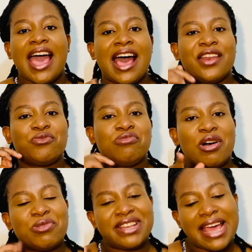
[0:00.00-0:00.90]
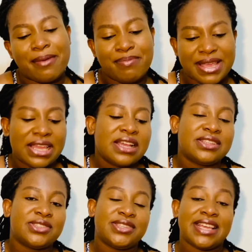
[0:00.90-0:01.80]
And what would that be?
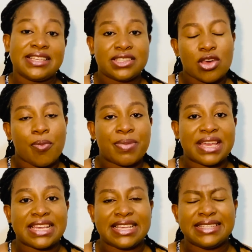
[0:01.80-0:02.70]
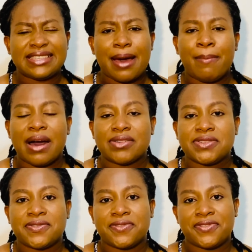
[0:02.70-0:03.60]
Today's topic is about
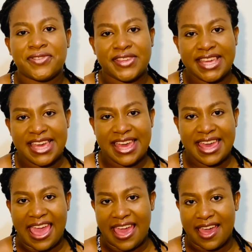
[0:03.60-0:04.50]
fear.